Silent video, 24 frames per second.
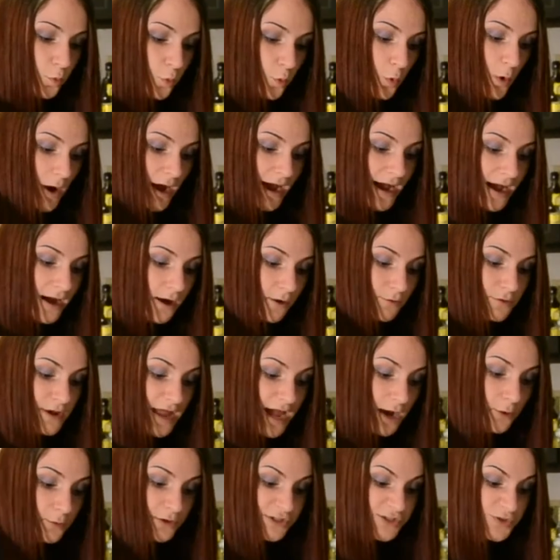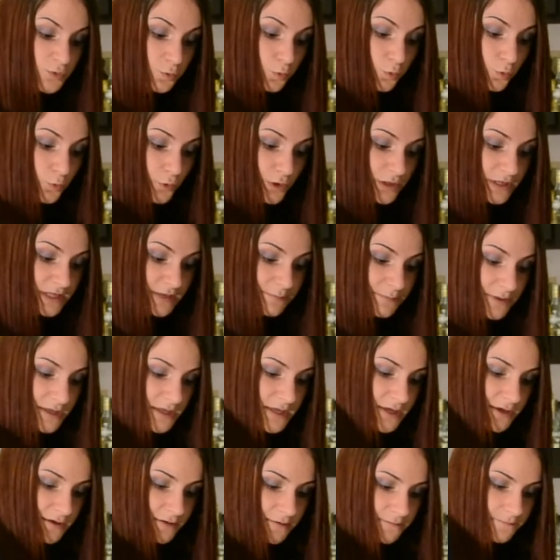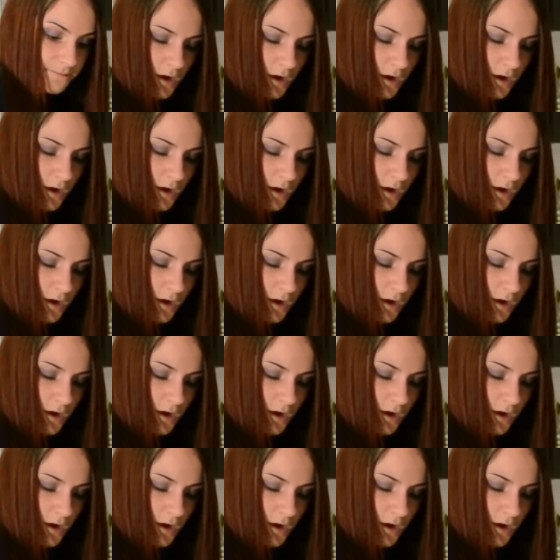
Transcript: Wow, now it's really pink.